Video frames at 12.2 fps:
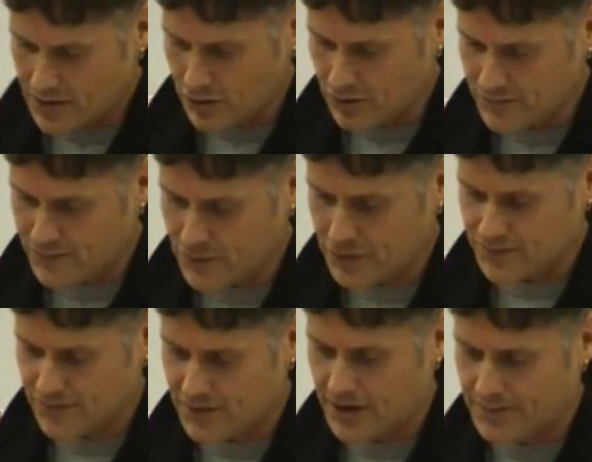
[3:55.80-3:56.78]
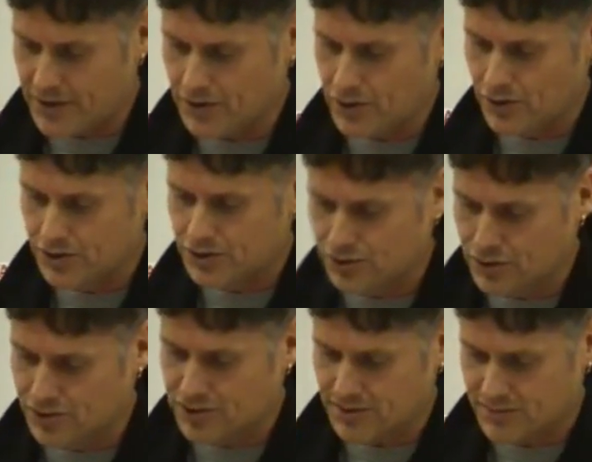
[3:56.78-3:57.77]
Colin Fox for coming along and
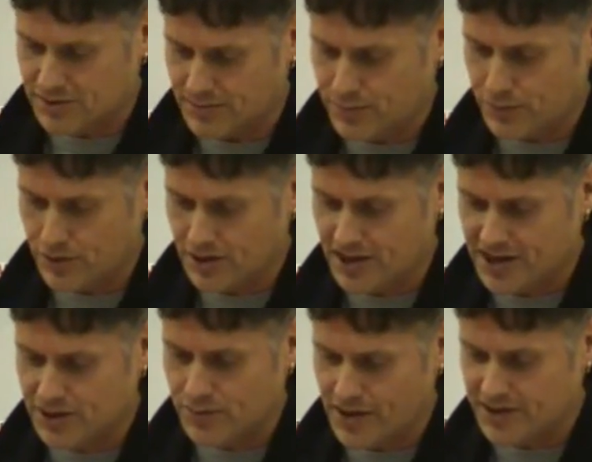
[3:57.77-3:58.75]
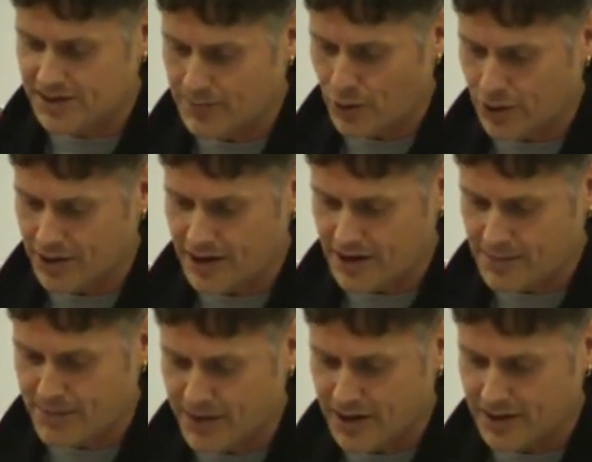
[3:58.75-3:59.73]
showing some support last Wednesday morning in the
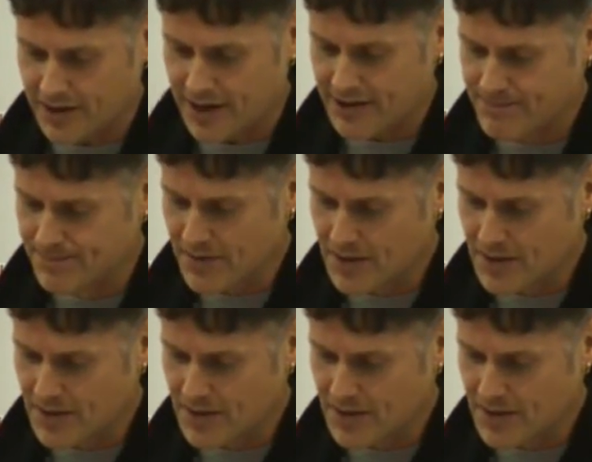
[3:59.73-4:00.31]
picket line.